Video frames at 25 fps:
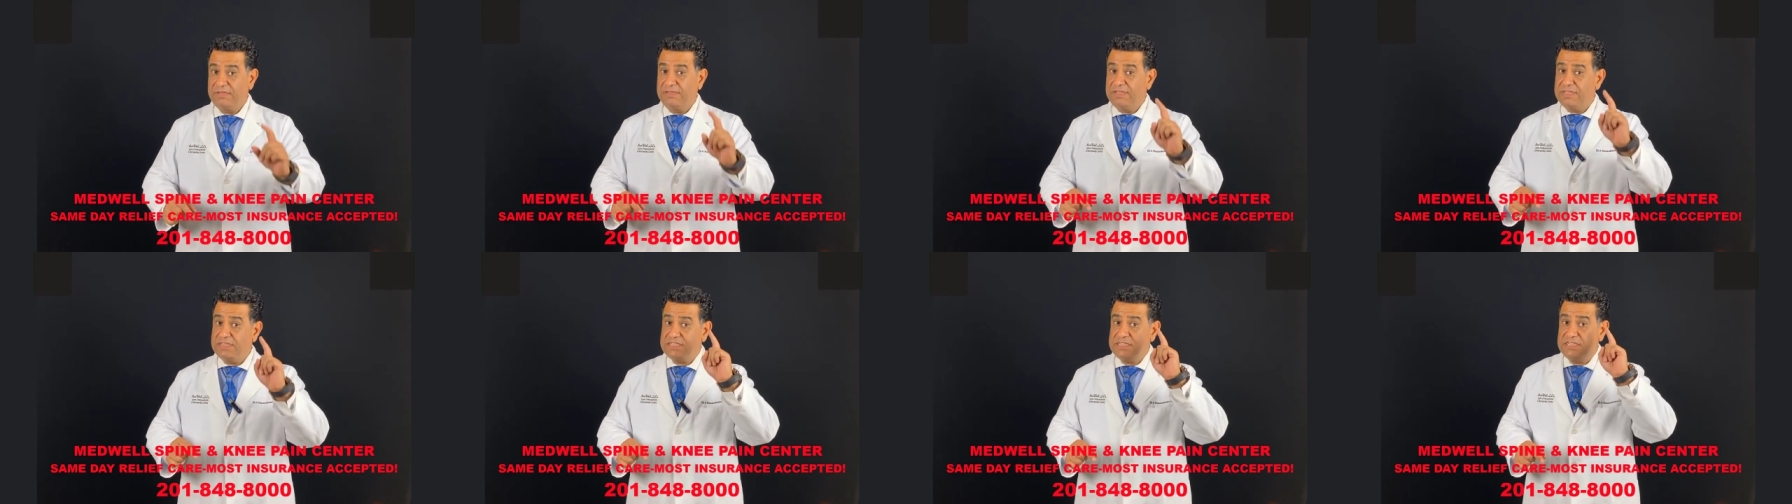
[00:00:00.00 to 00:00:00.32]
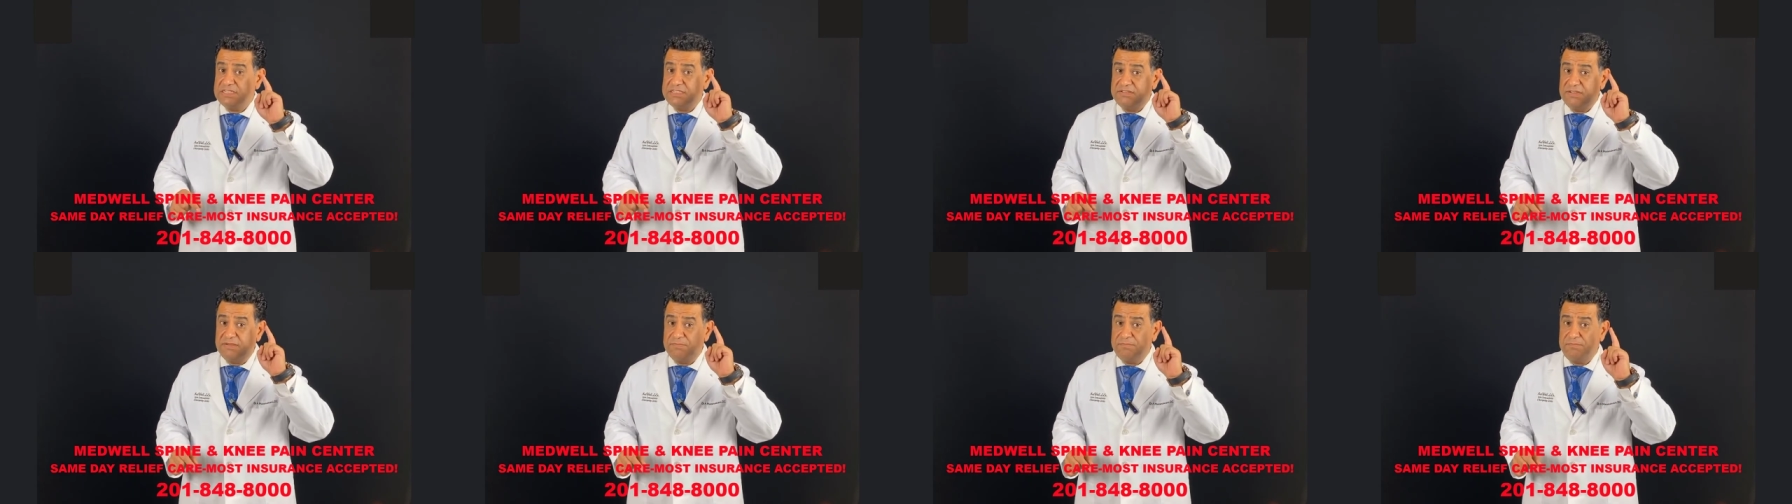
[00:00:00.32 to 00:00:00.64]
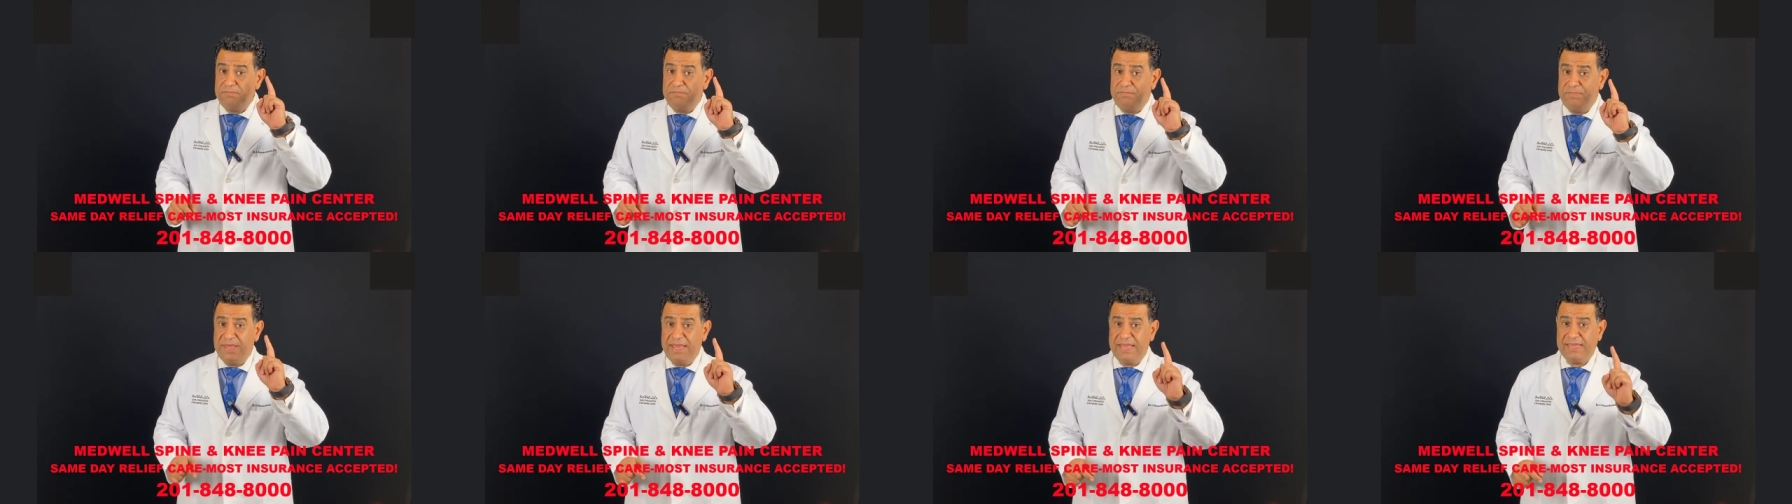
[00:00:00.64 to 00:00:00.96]
This is a
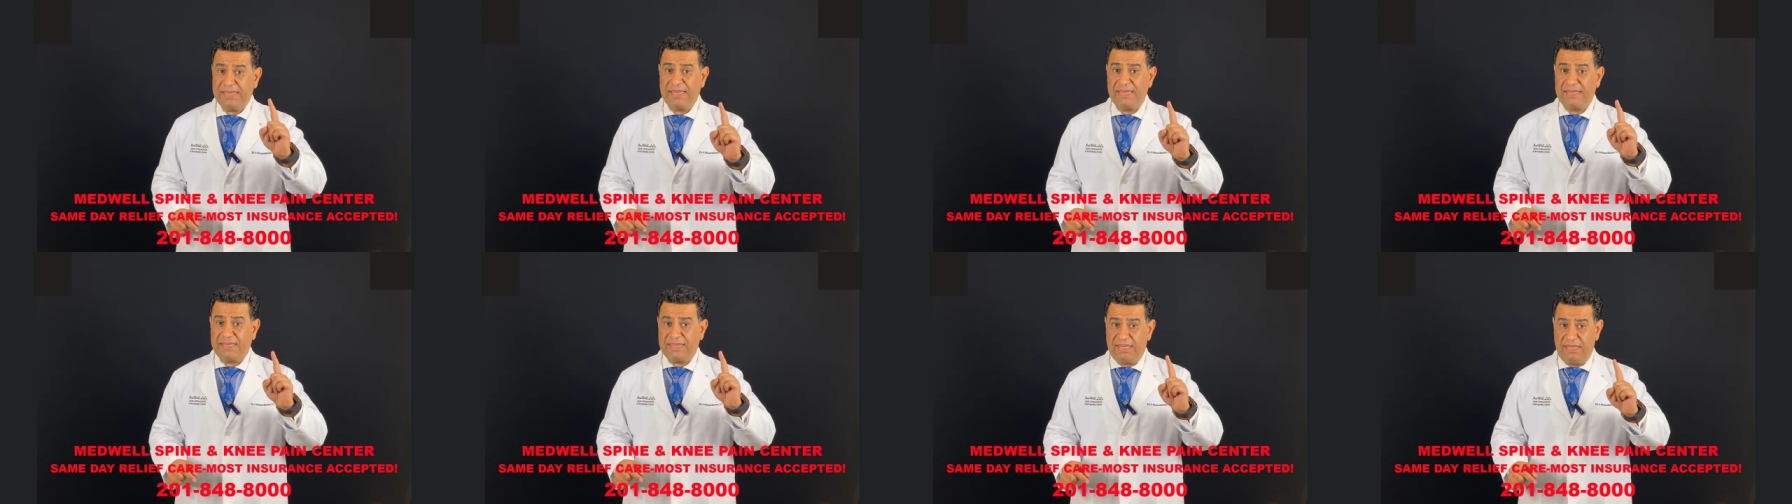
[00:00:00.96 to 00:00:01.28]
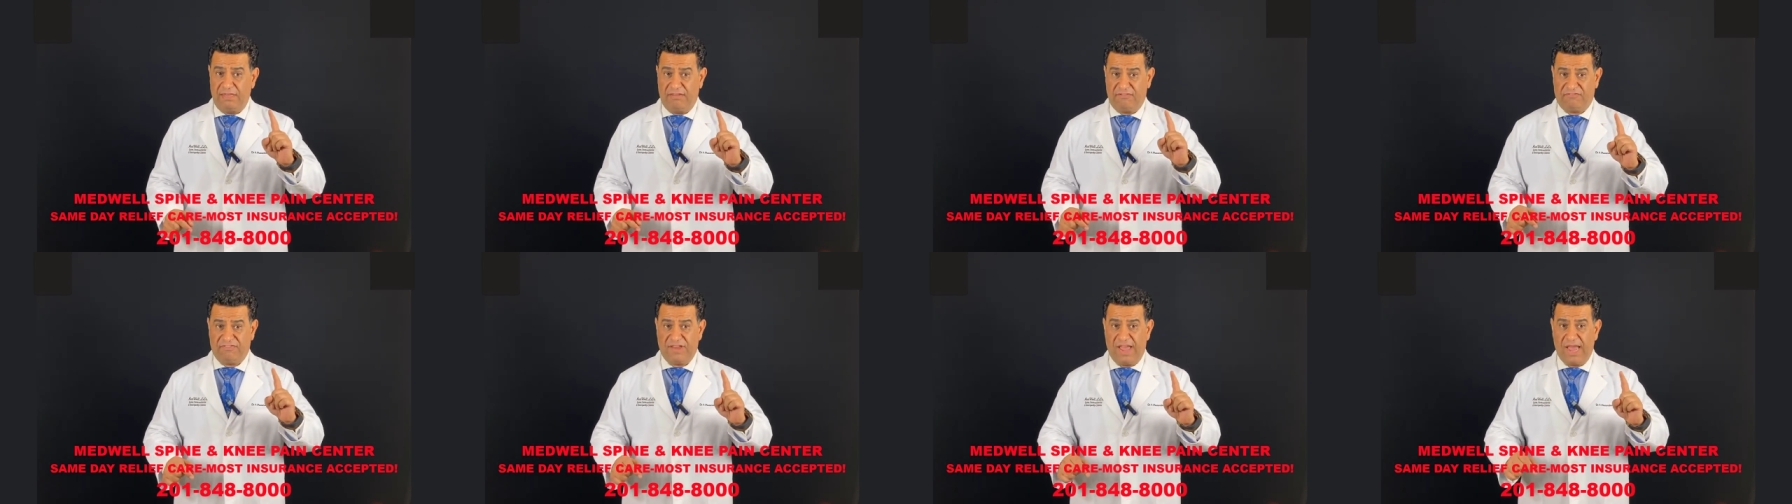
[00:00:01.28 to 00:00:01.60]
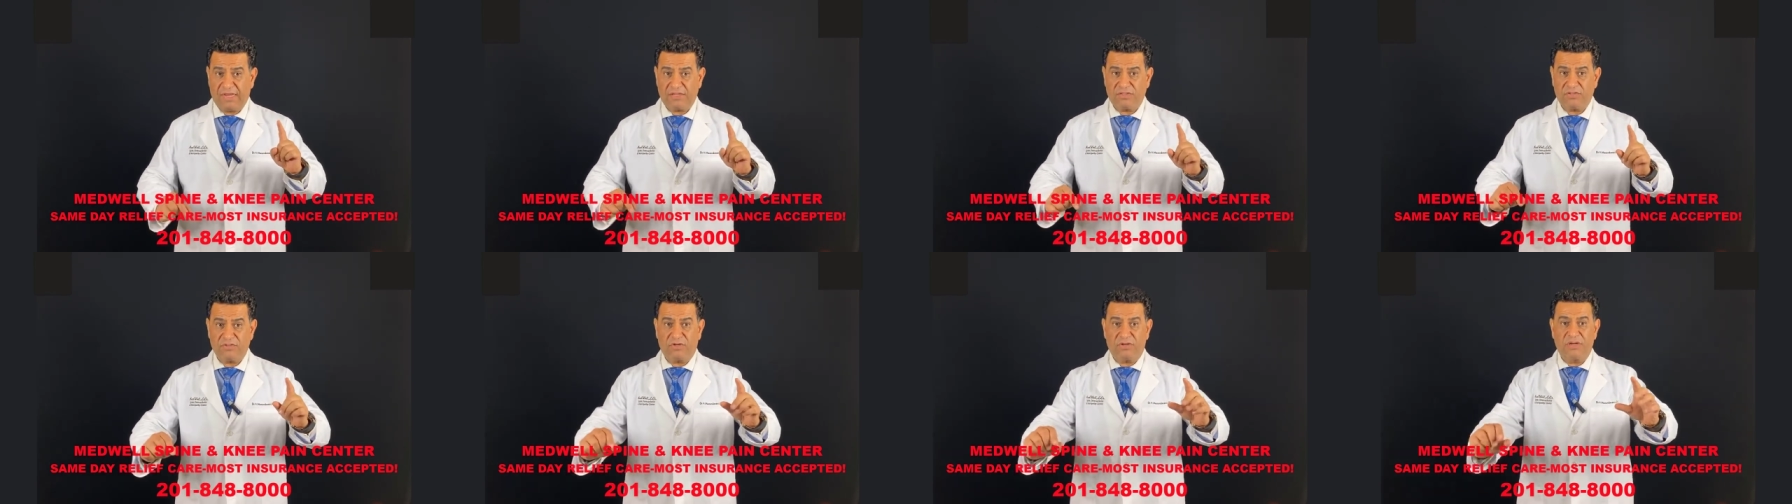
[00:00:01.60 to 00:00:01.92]
big key
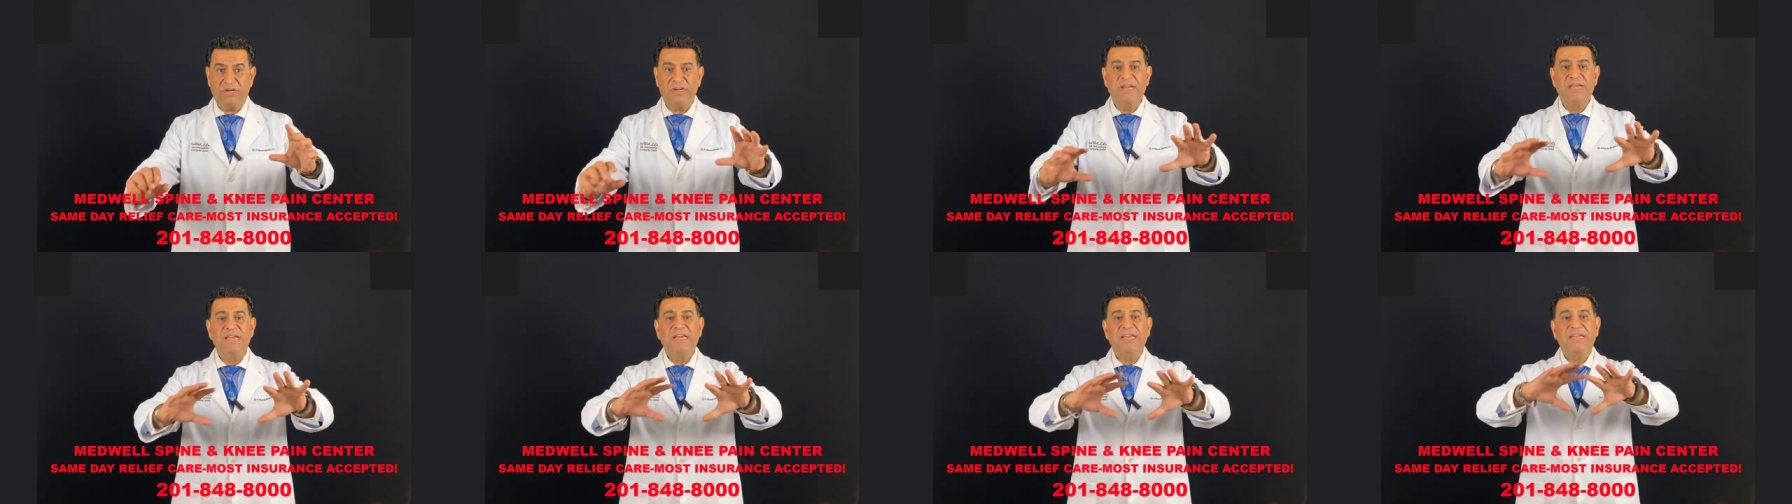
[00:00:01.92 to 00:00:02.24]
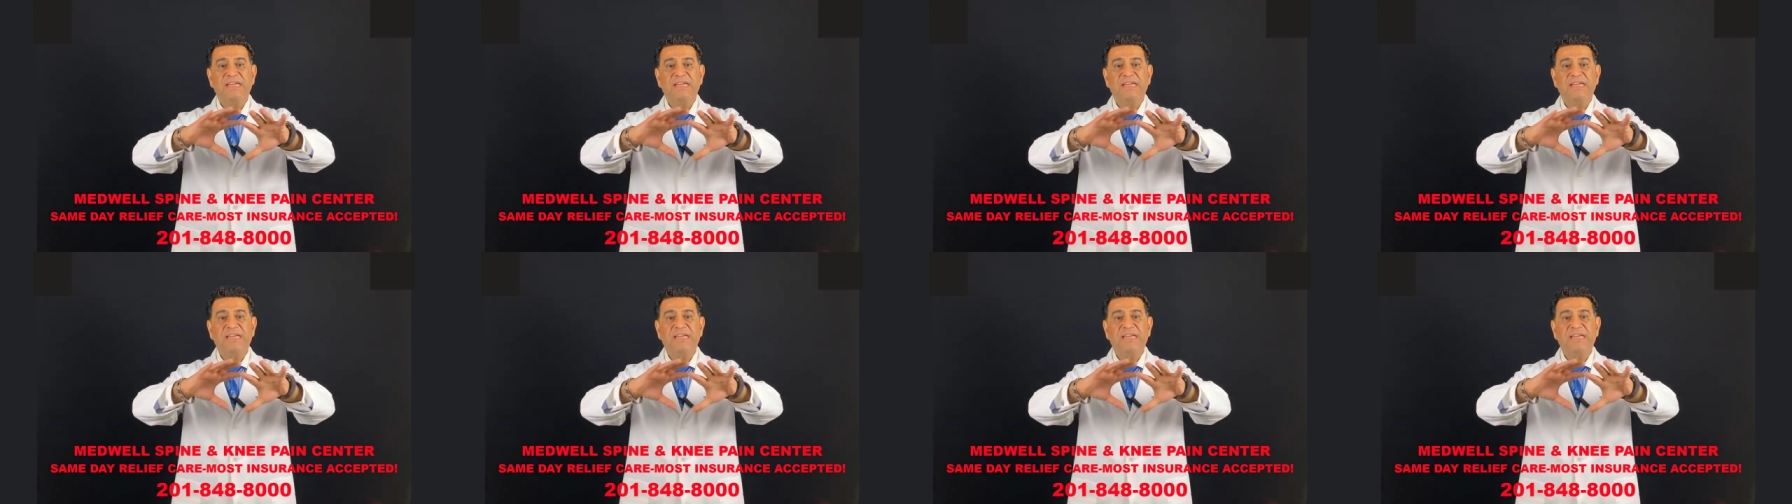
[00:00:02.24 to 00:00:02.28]
factor.